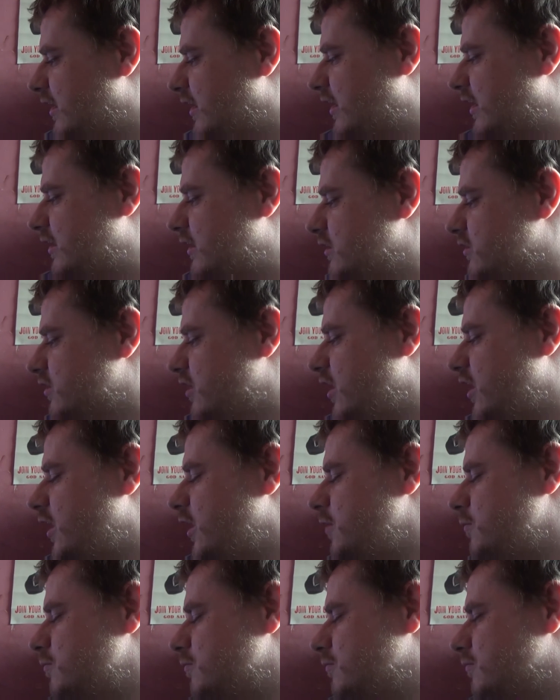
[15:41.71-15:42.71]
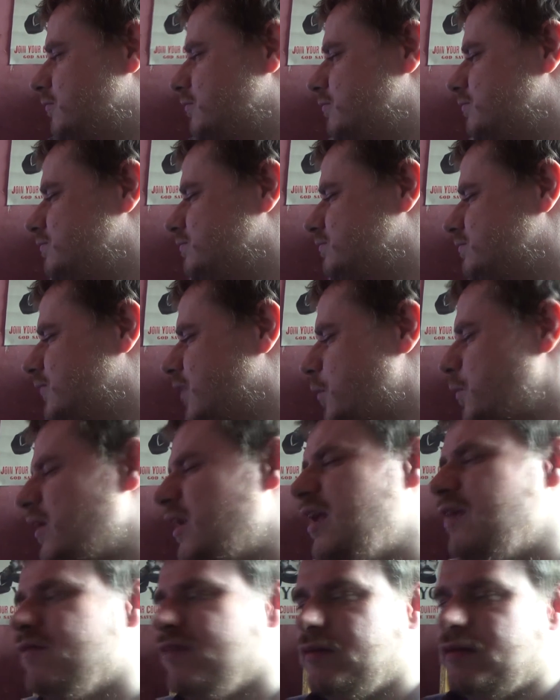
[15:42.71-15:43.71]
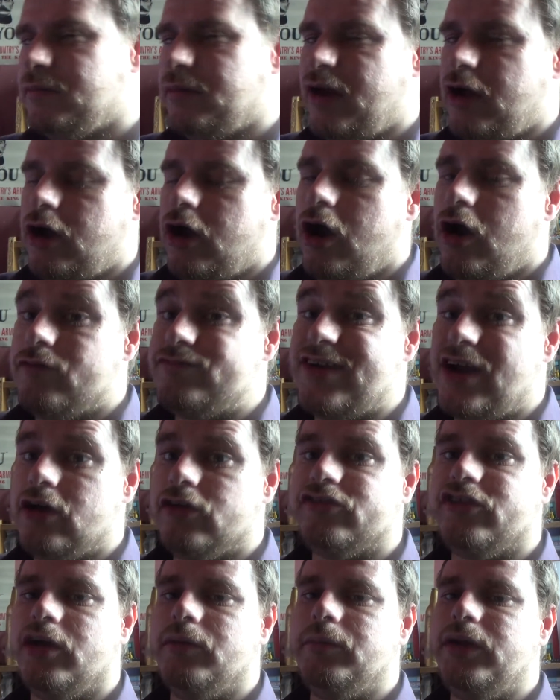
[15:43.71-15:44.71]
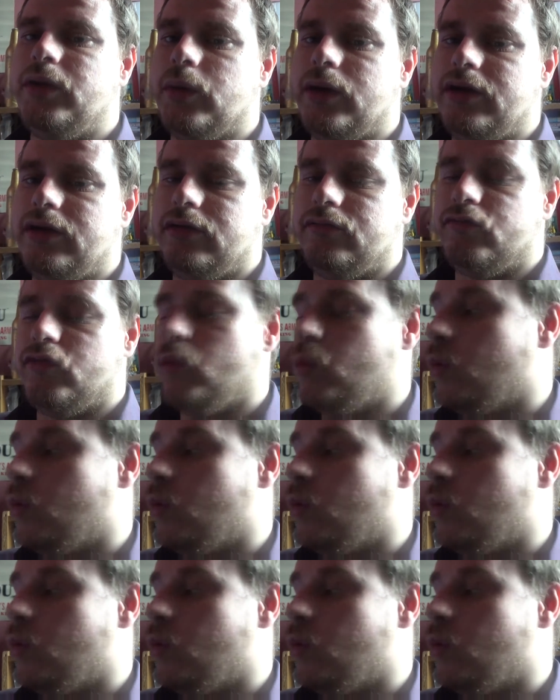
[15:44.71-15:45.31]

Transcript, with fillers: And the time, I'll be leaving in about half an hour's time anyway for